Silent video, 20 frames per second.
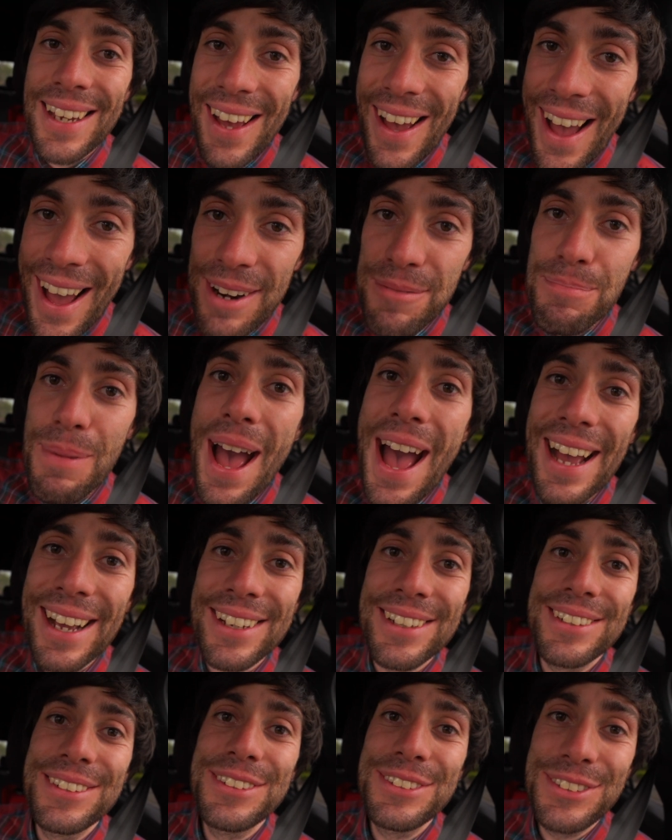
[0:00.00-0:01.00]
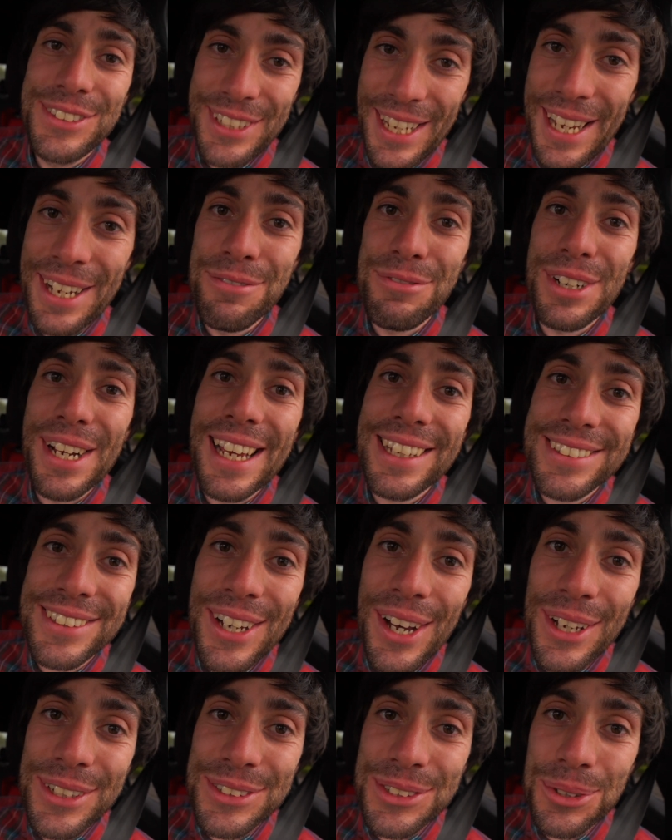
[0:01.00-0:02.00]
and back to Inverness
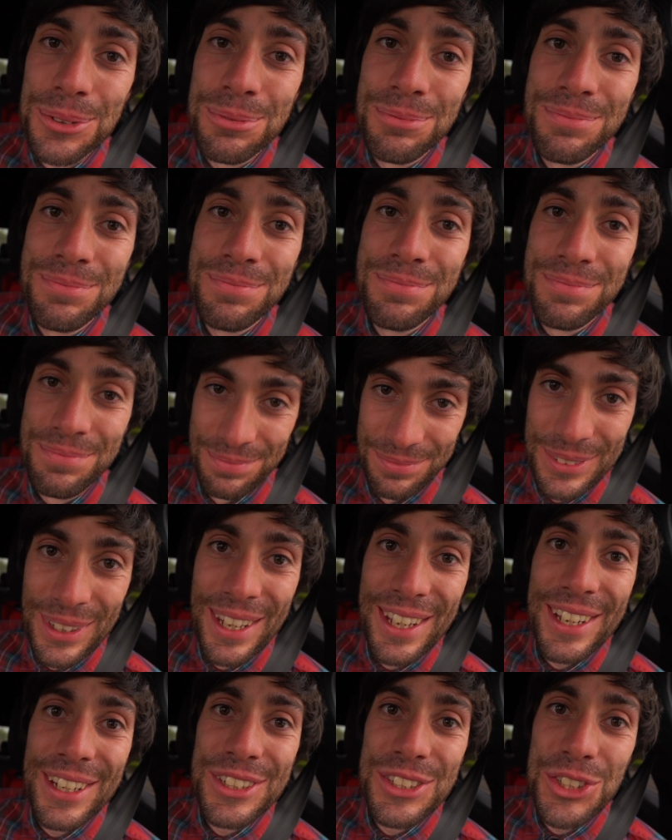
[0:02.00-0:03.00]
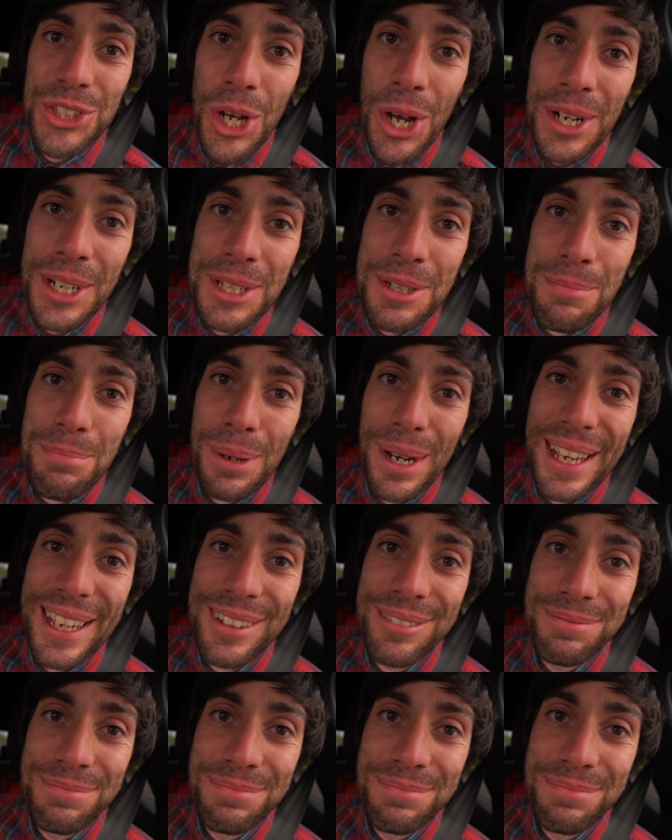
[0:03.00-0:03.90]
Castle. Journey complete.